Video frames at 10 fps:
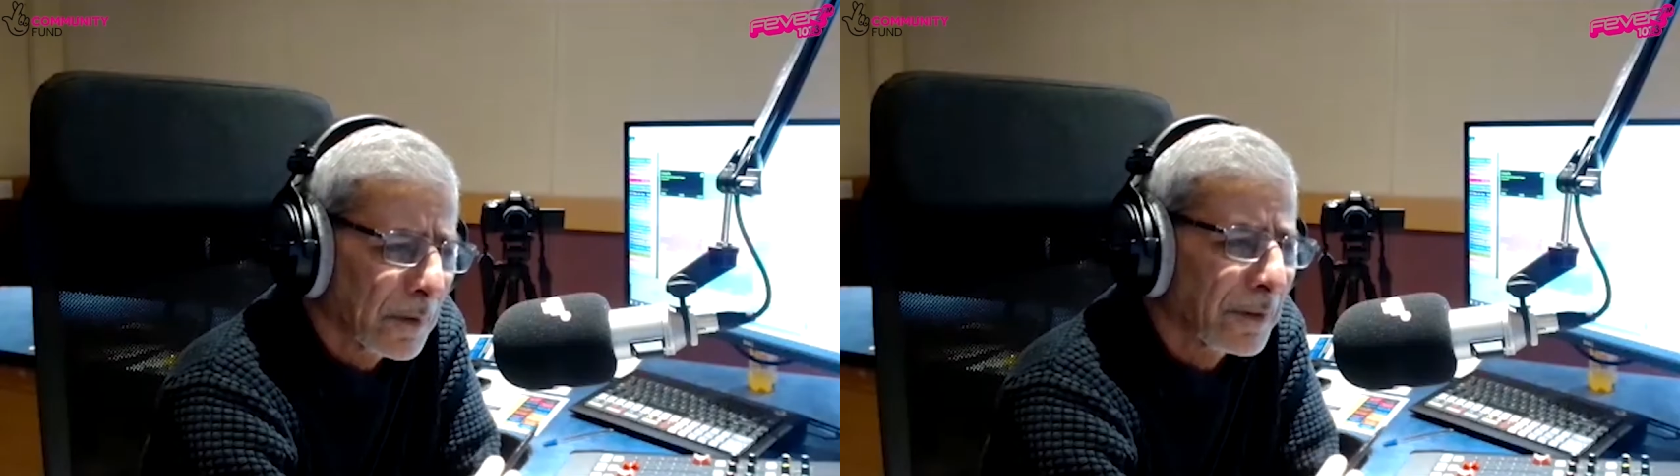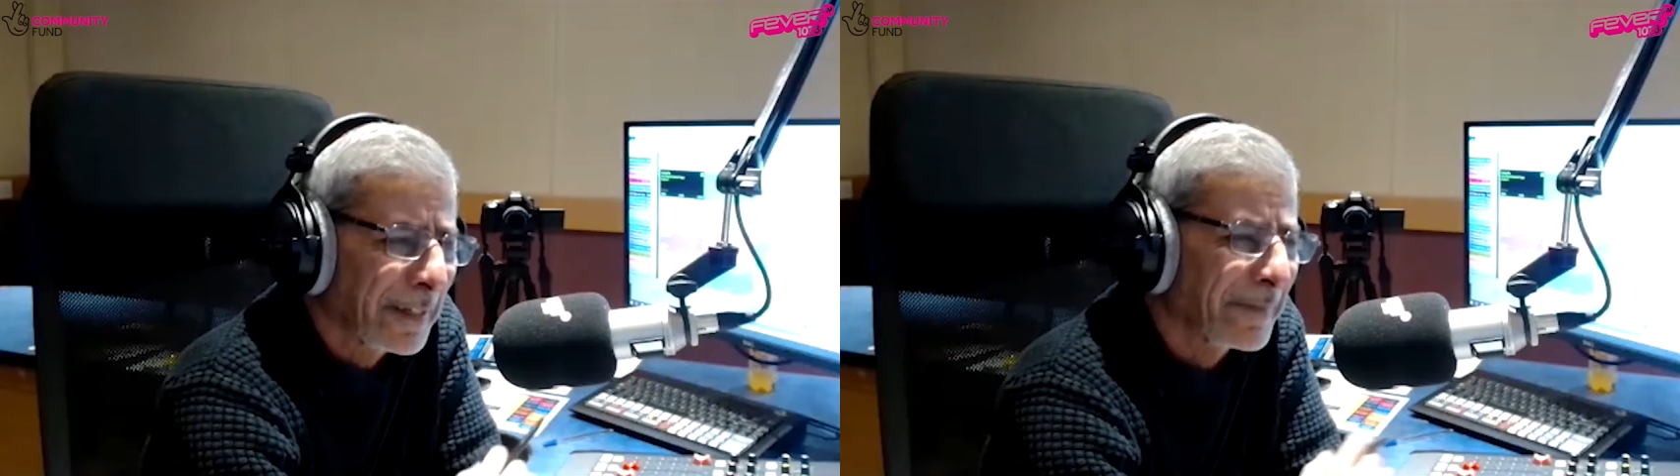
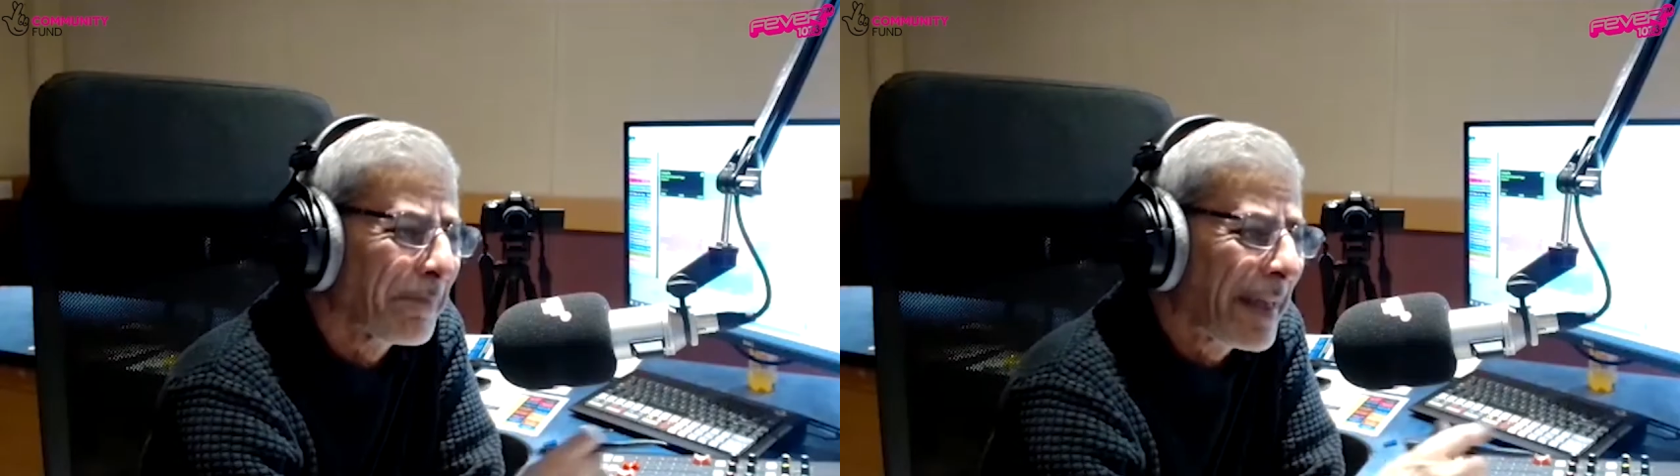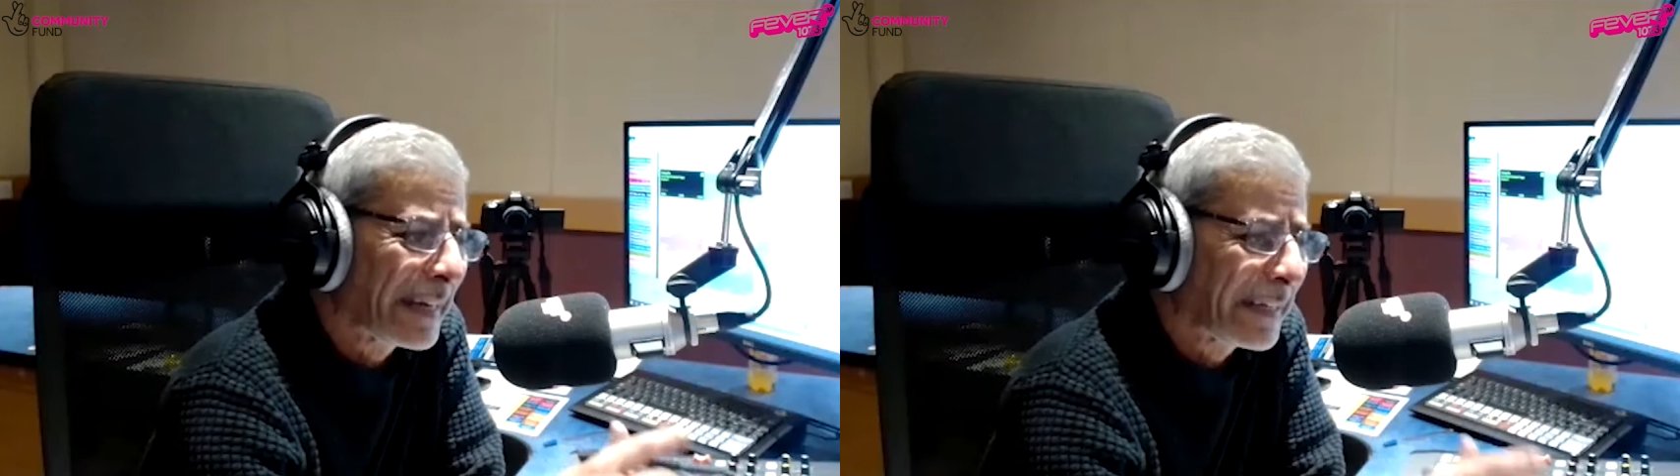Which there's
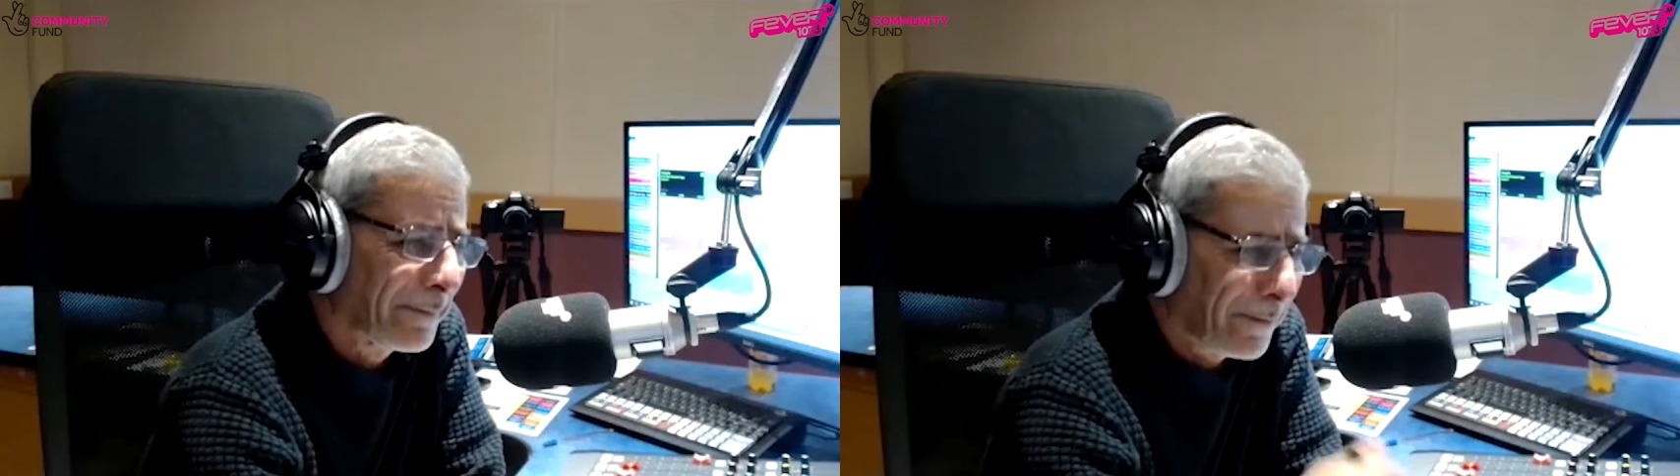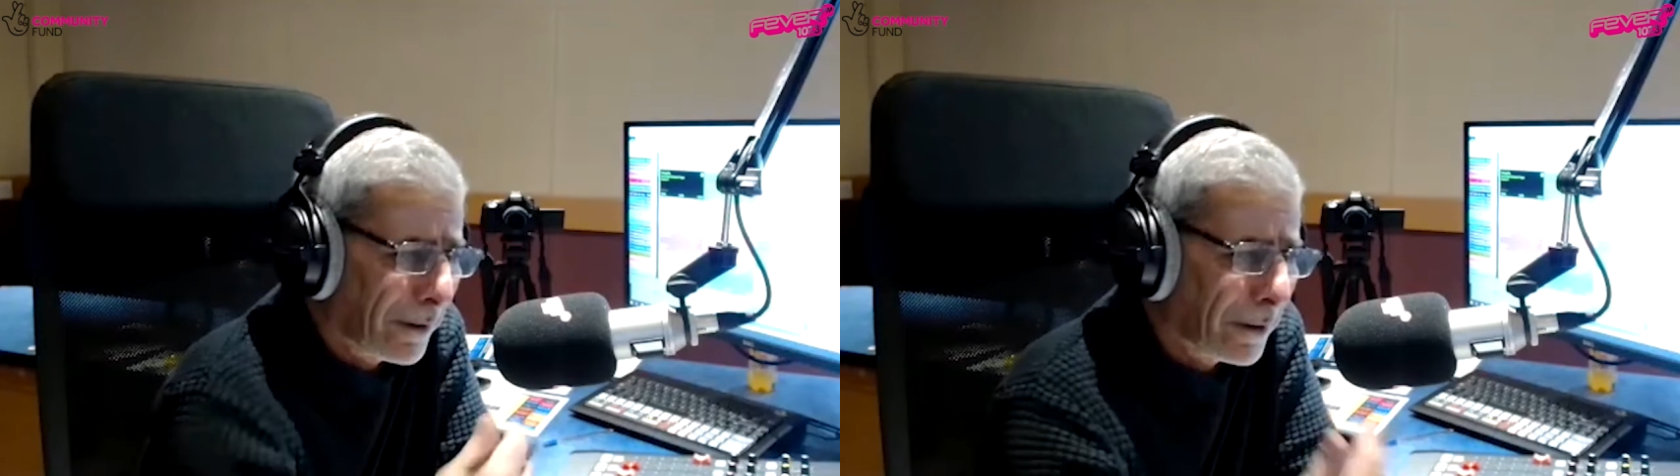impacts many
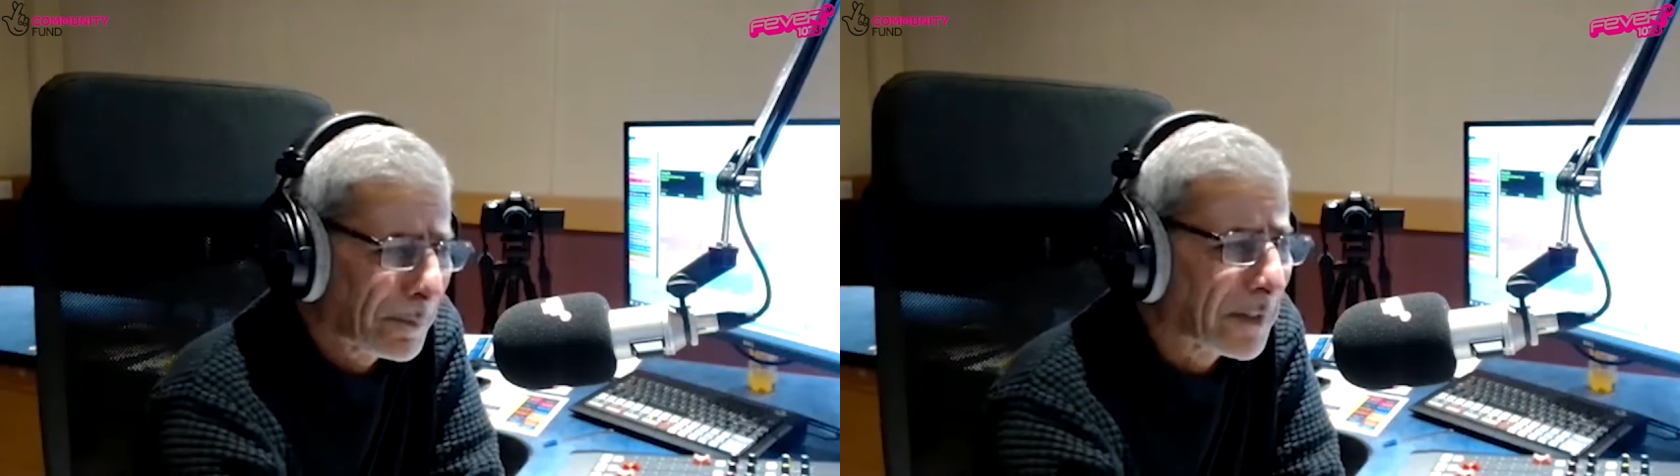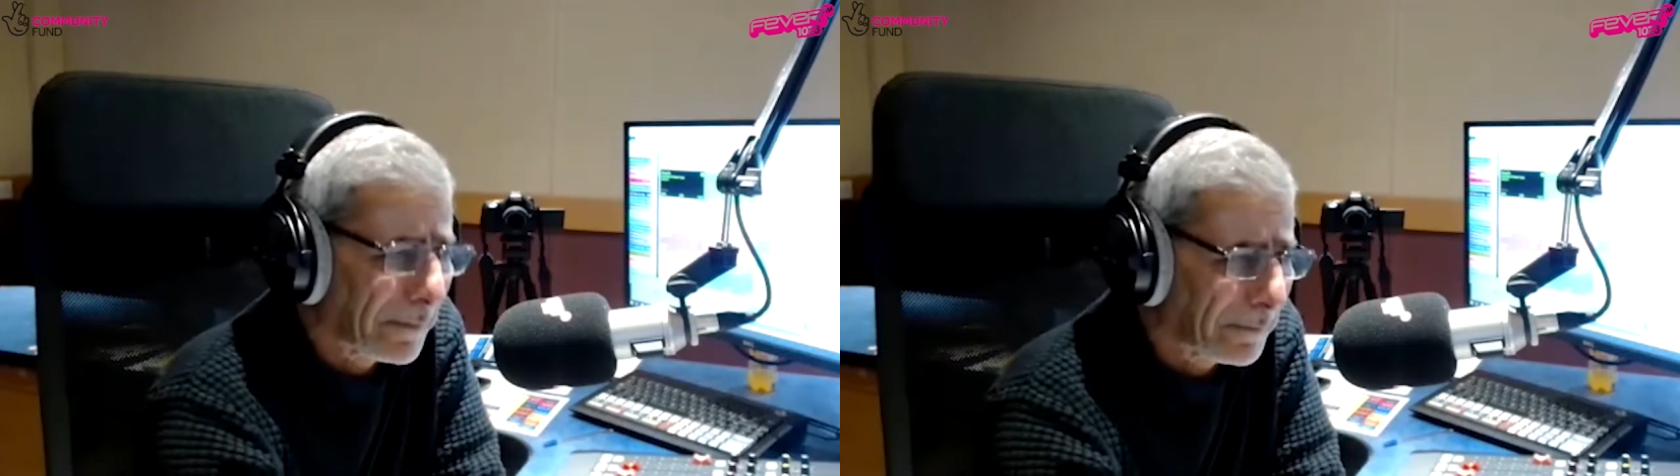
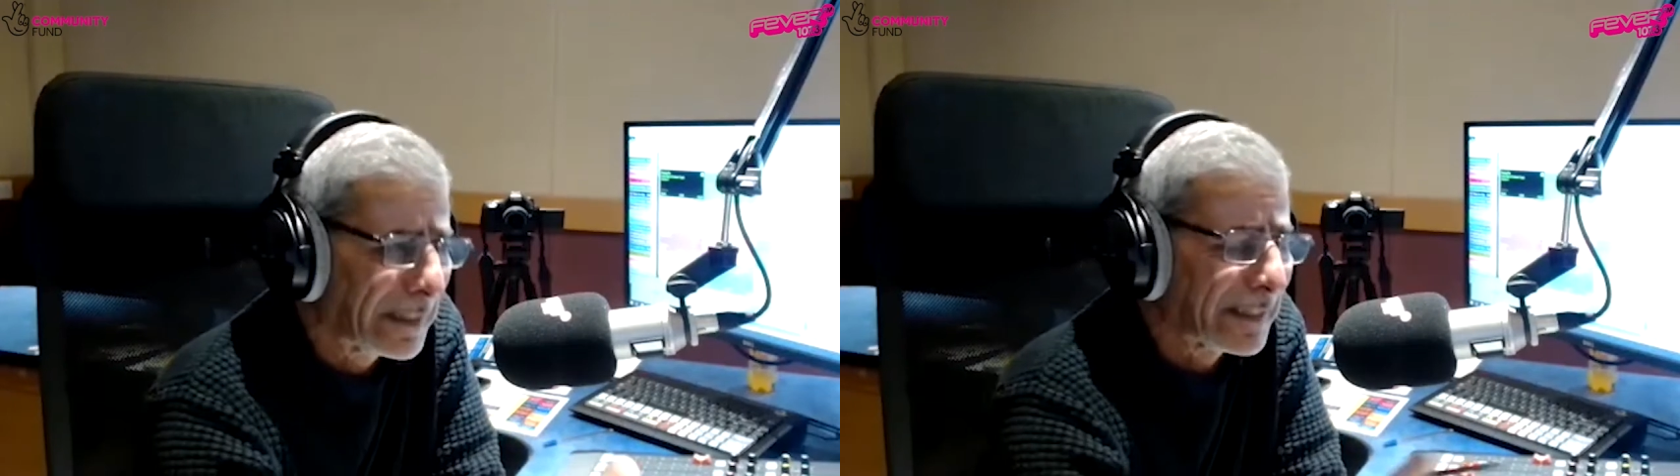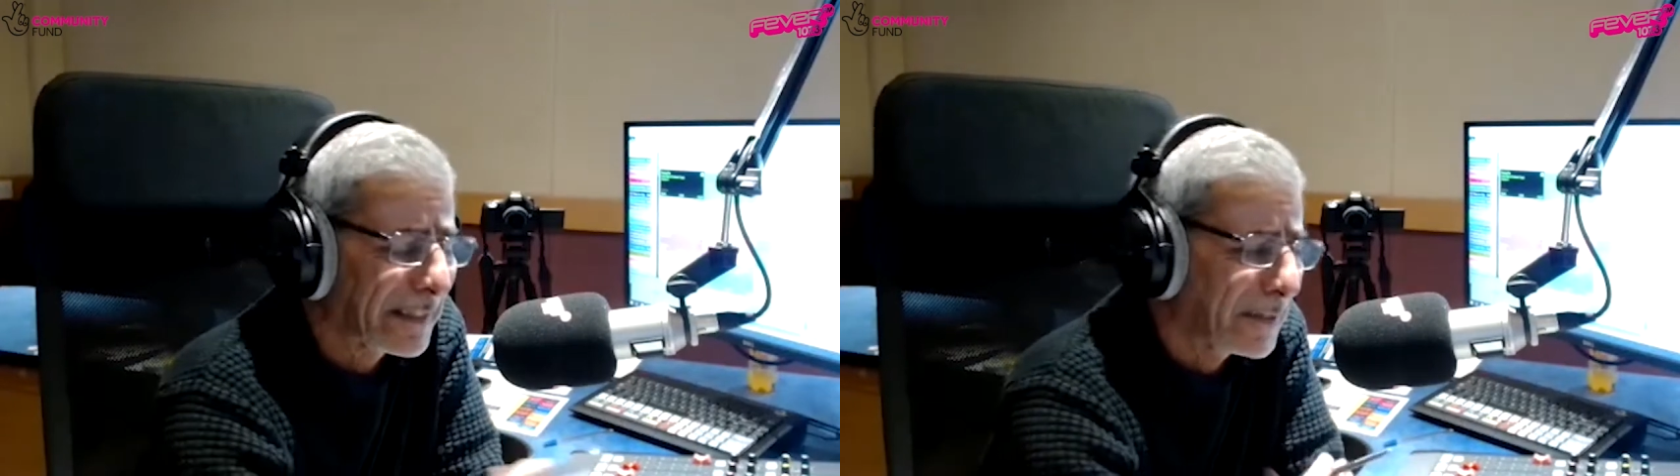forms of
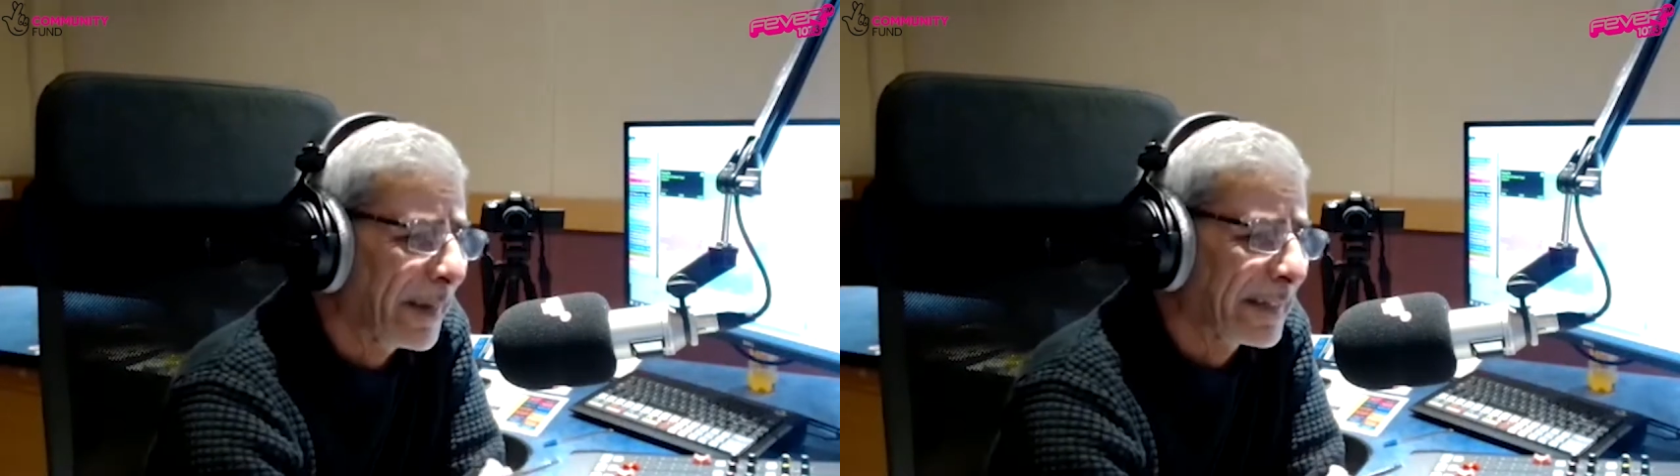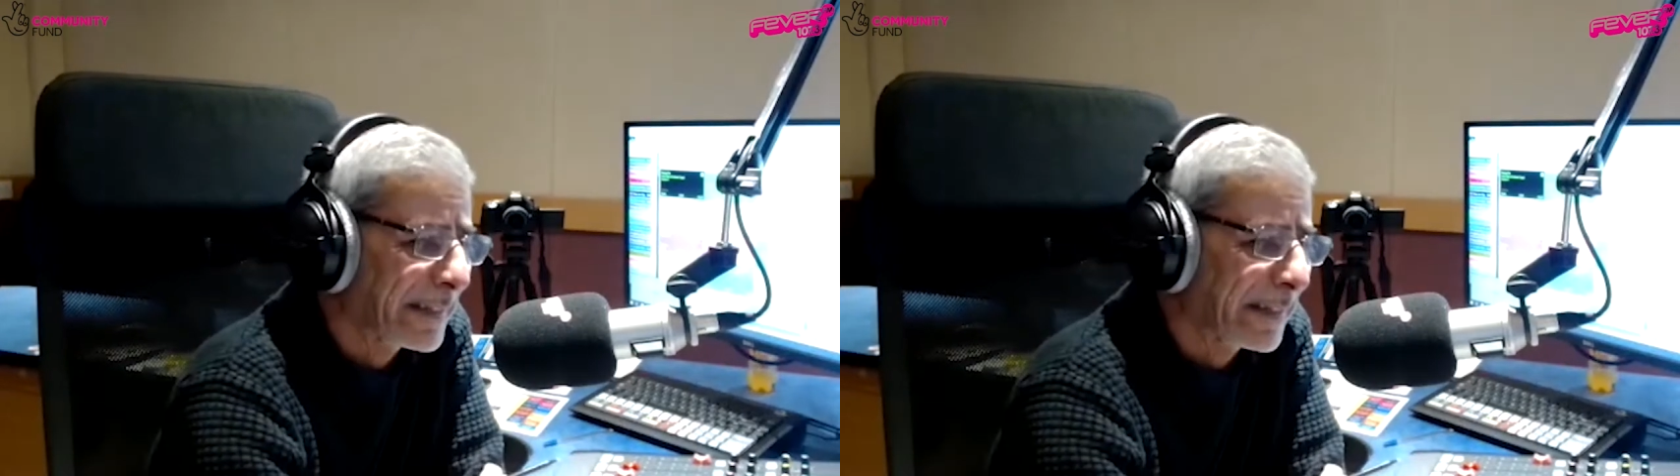this
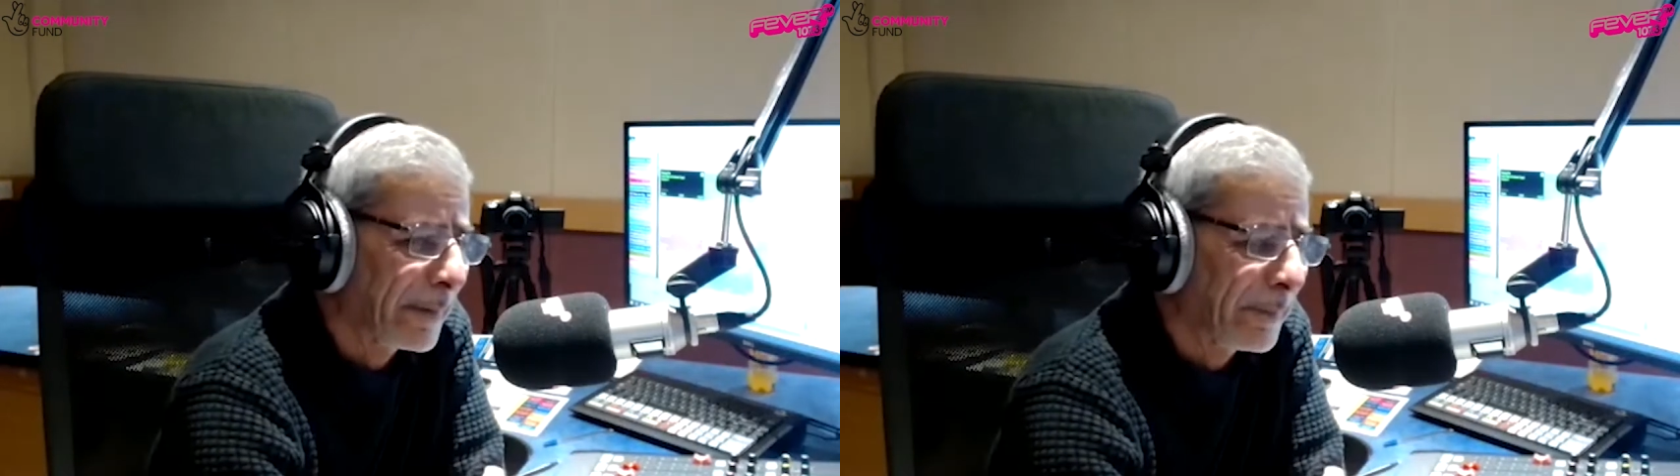domestic